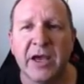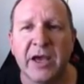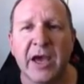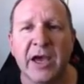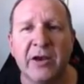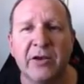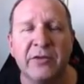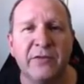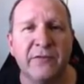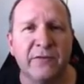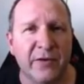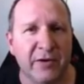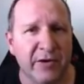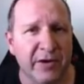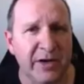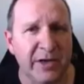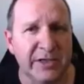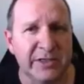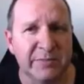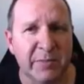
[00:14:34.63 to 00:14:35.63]
And on the very
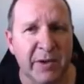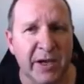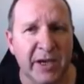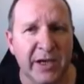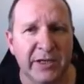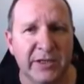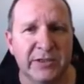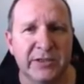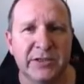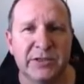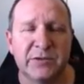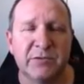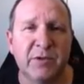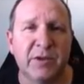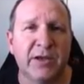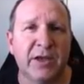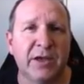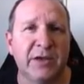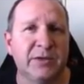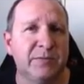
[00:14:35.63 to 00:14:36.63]
next page is
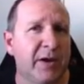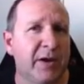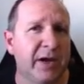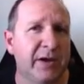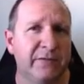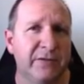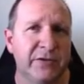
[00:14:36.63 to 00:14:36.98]
when they pay